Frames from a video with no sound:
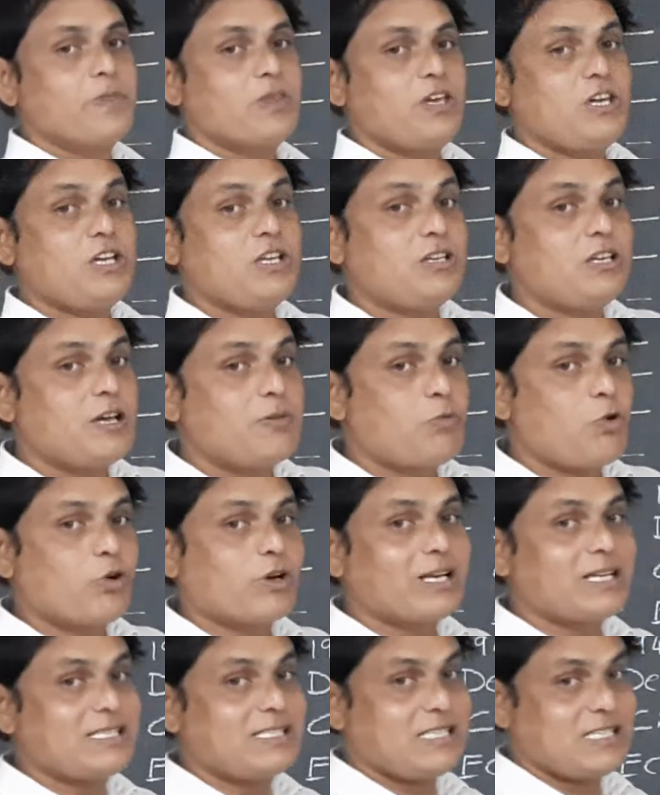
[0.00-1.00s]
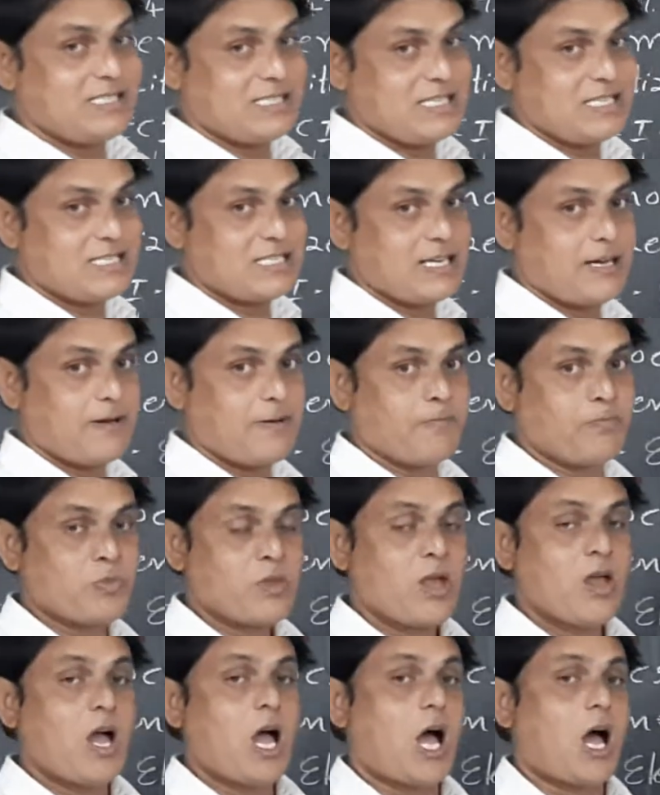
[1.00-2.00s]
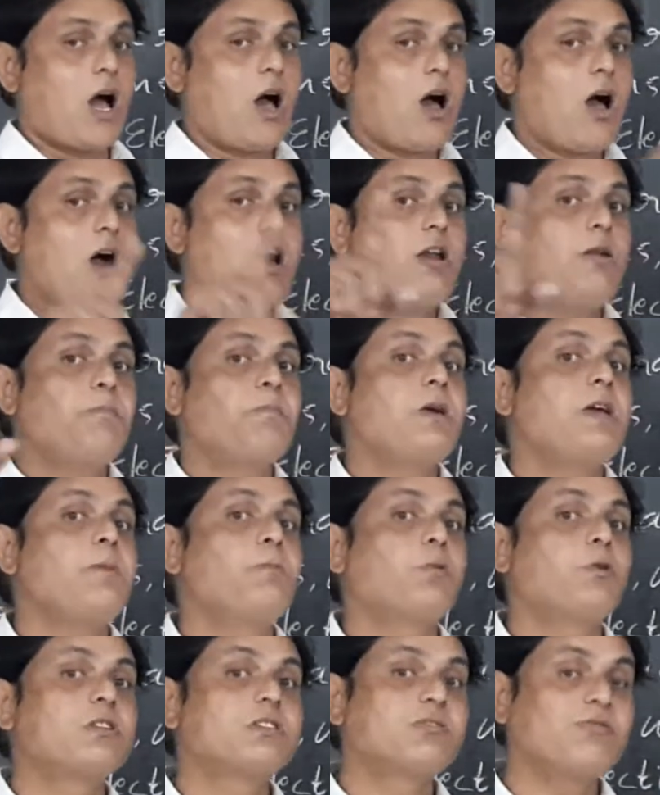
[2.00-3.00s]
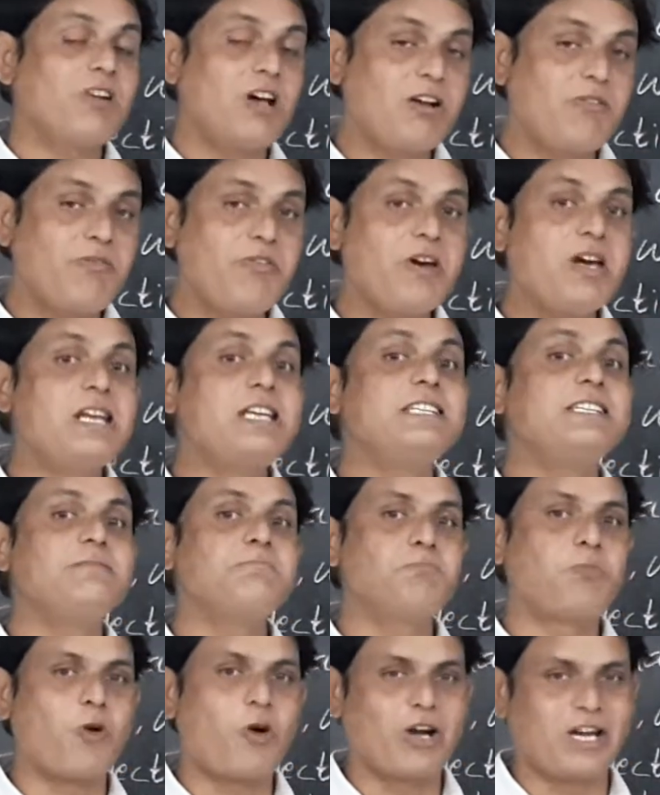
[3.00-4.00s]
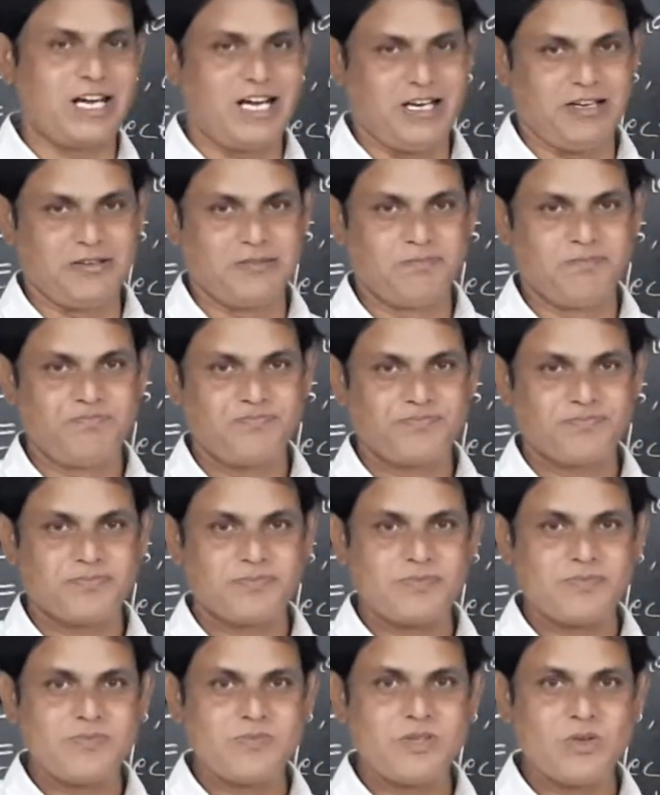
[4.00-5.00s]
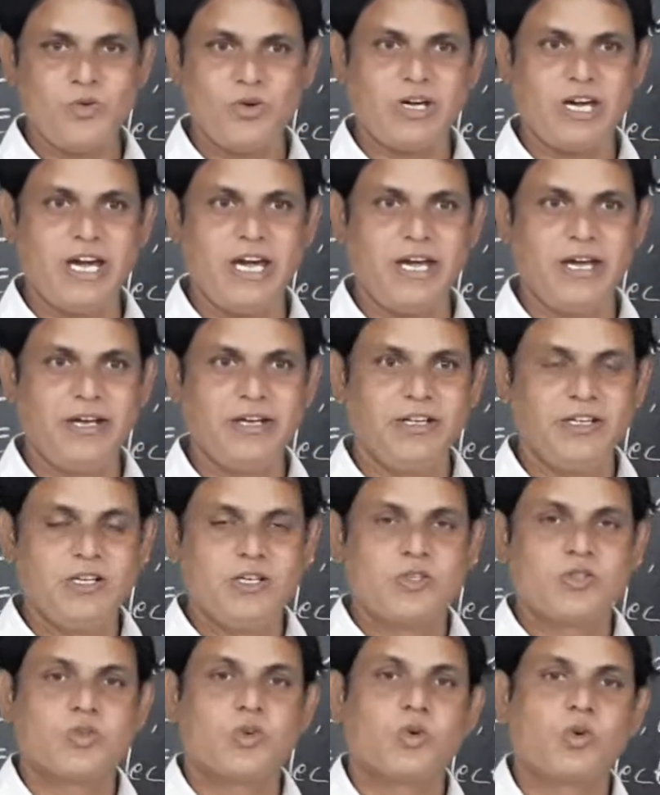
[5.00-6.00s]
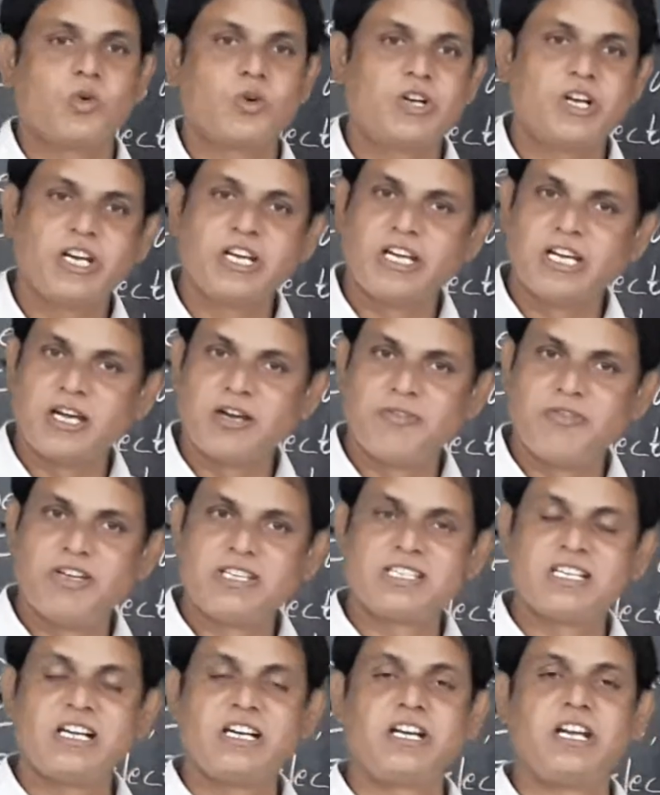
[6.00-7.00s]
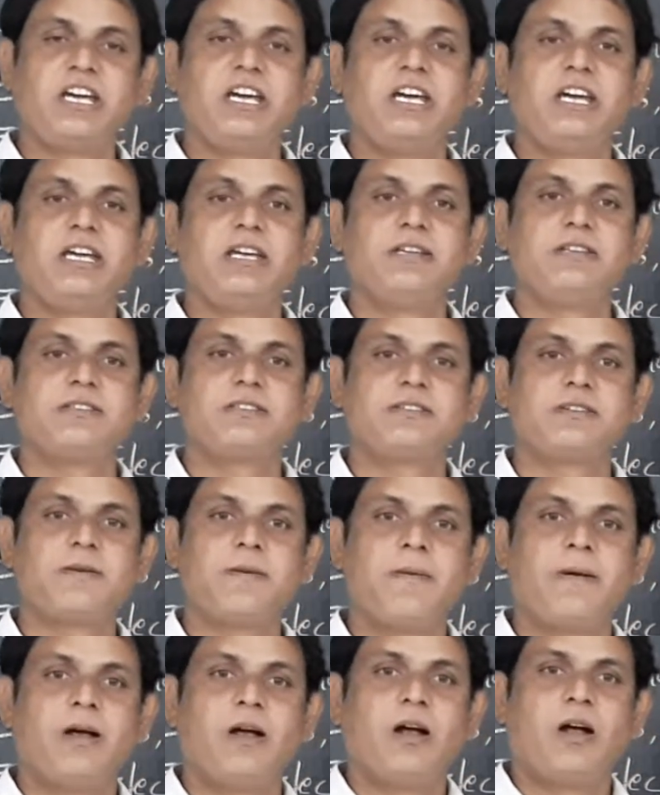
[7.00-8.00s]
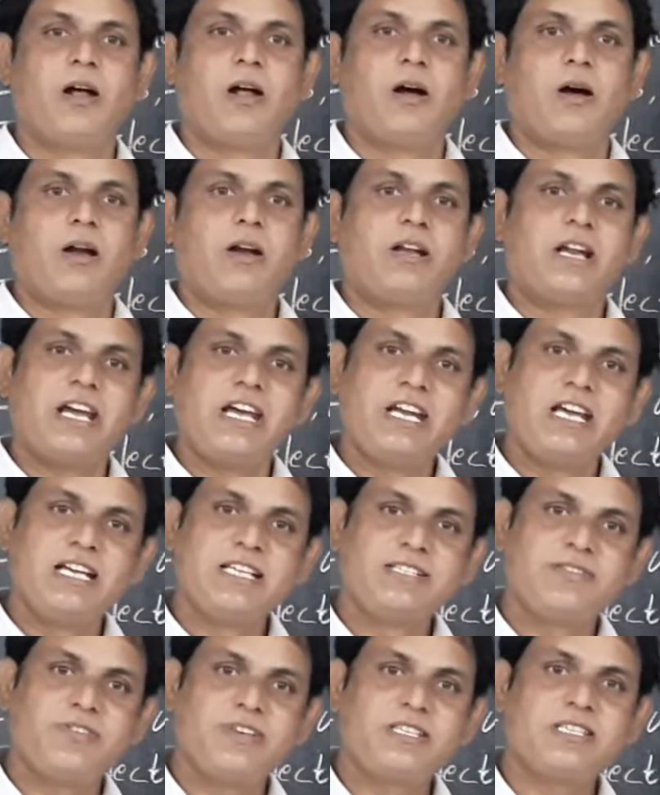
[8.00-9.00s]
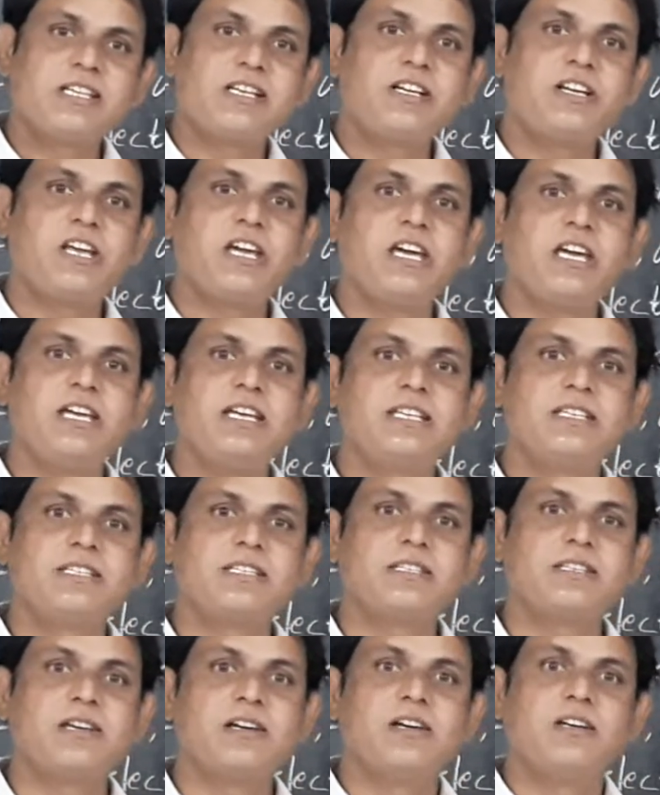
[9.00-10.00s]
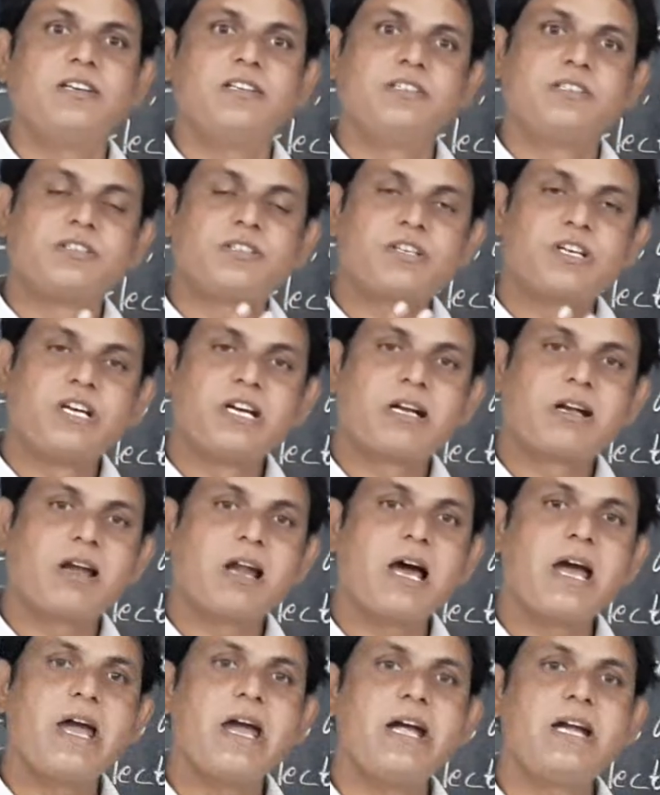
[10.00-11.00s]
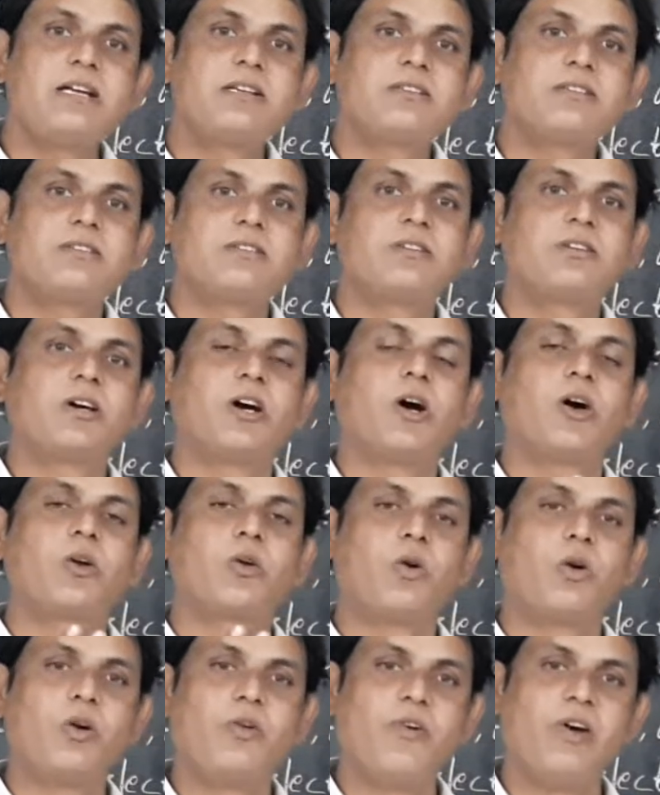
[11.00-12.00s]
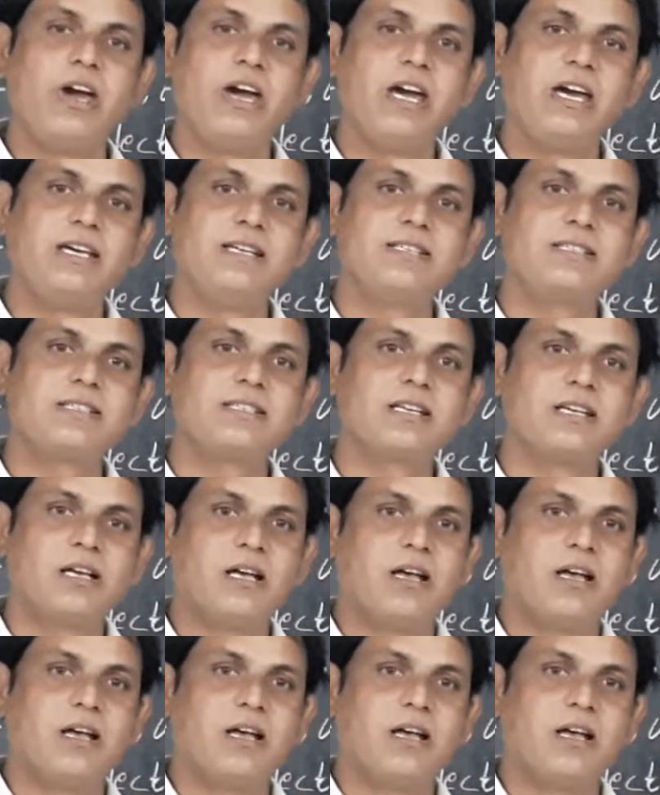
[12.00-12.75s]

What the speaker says: In democracy system, all people's welfare is important. Okay, so drinking facilities, drainage facilities, street lights, roadways,